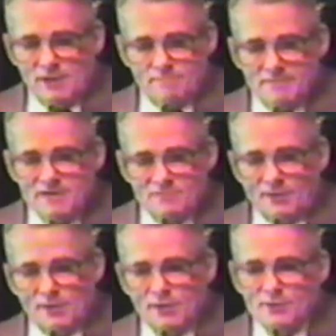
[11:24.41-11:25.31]
It
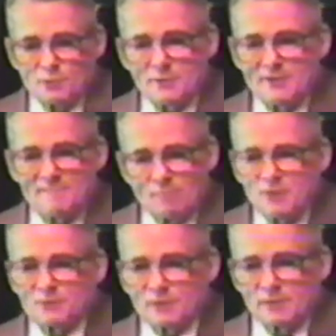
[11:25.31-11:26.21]
means that an
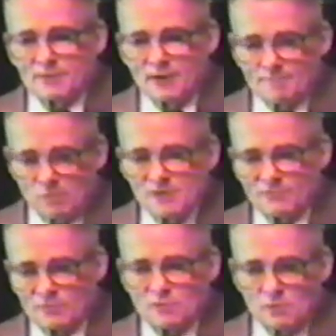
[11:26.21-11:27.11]
unsaved preacher can
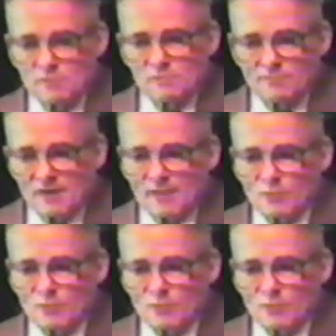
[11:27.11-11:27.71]
preach the truth